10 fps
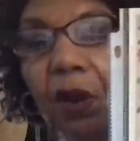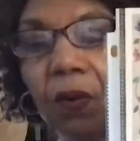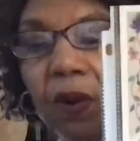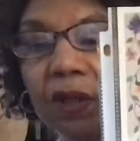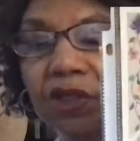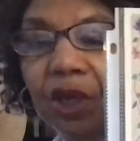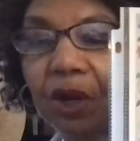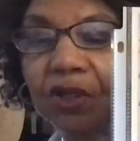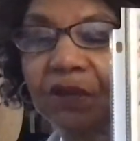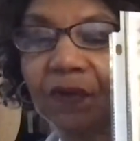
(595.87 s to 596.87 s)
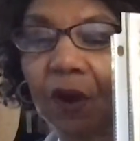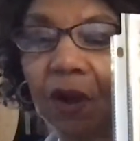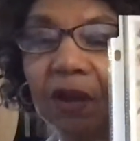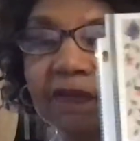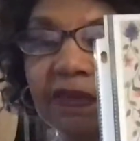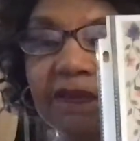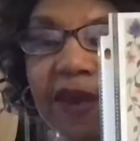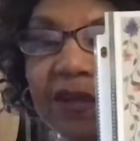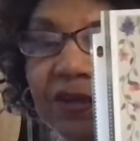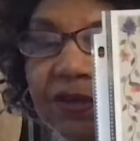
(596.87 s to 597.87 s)
were in charge of all of the
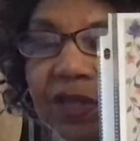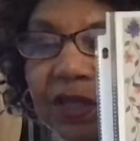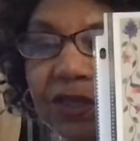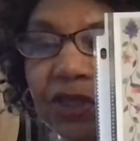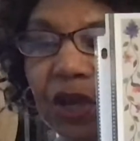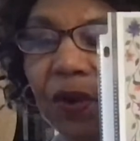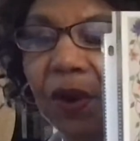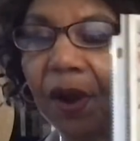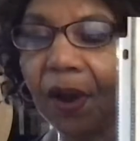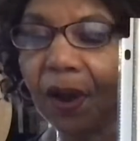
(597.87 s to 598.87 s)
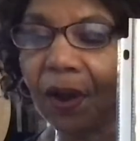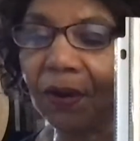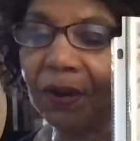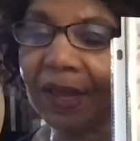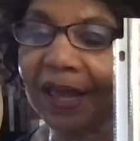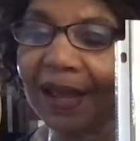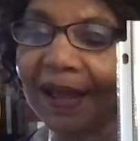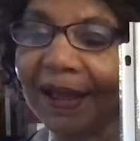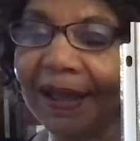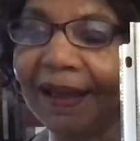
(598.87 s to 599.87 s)
vendors in the show,
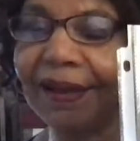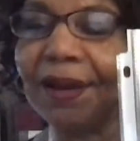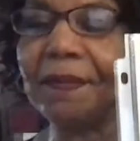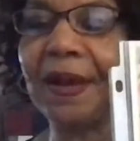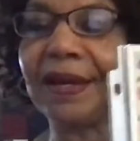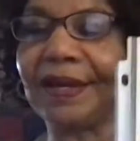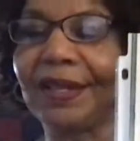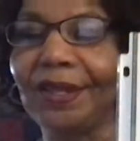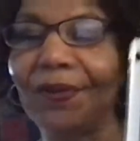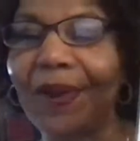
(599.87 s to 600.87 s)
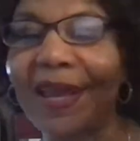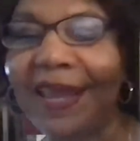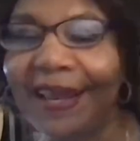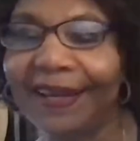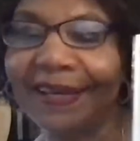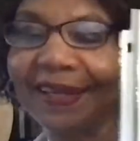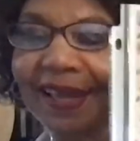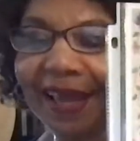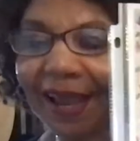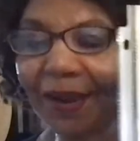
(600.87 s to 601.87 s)
Hola, hermana Lorraine.
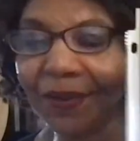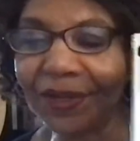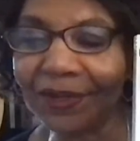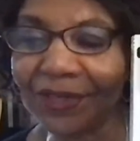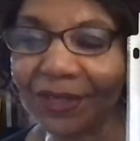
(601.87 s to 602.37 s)
How are you